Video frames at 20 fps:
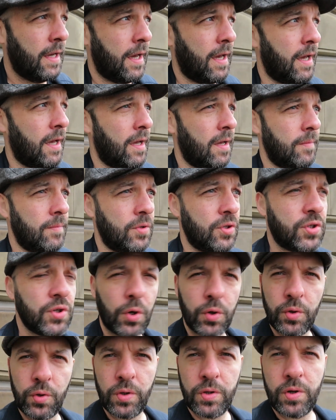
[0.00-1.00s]
um,
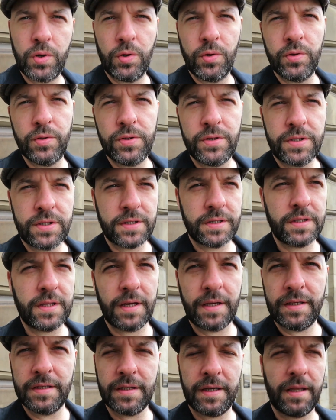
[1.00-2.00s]
zonal codes,
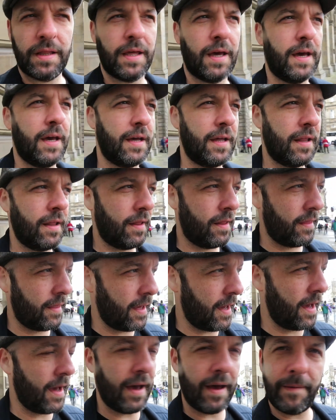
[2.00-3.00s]
things like that.
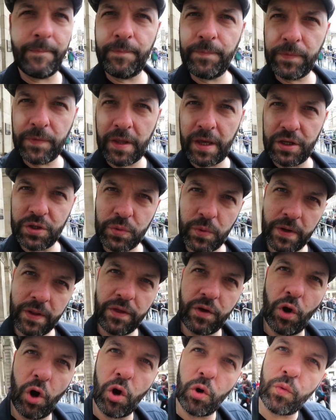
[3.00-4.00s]
That is where
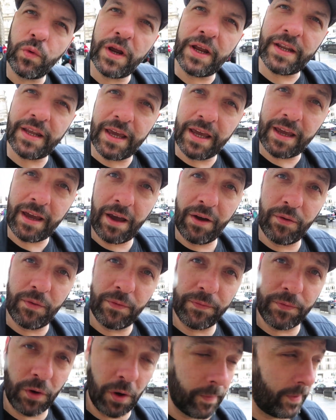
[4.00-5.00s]
they all radiate out
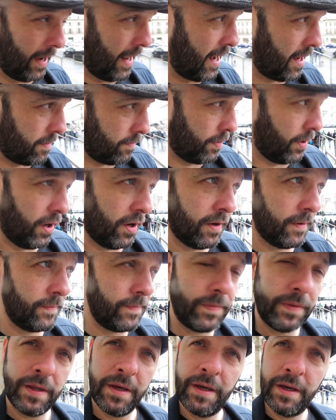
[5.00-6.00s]
from in
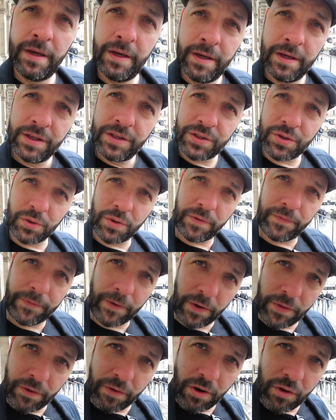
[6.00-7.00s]
Edinburgh. So the
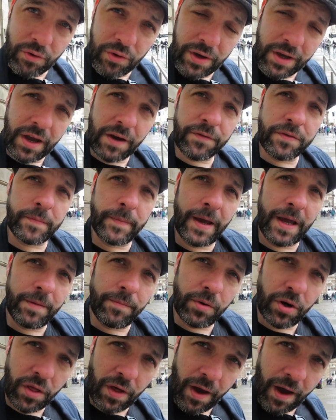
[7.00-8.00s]
further out you get from
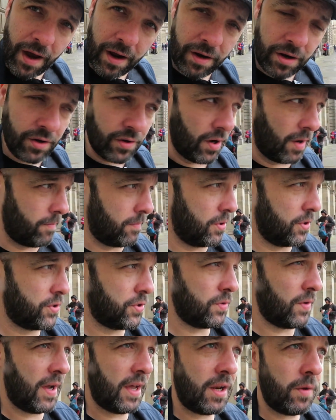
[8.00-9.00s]
Edinburgh, the higher your number.
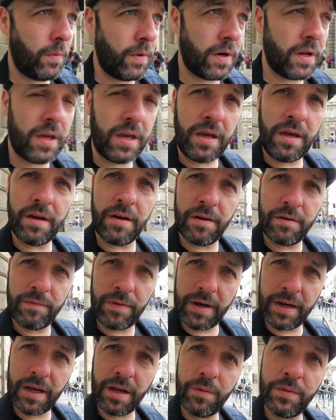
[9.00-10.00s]
So anywhere here
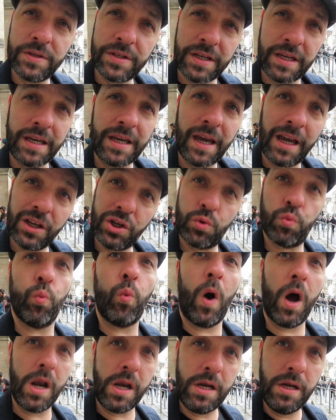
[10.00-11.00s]
right now is
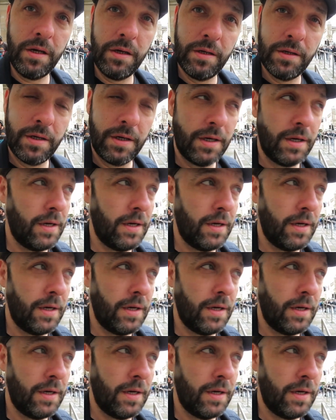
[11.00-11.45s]
EH1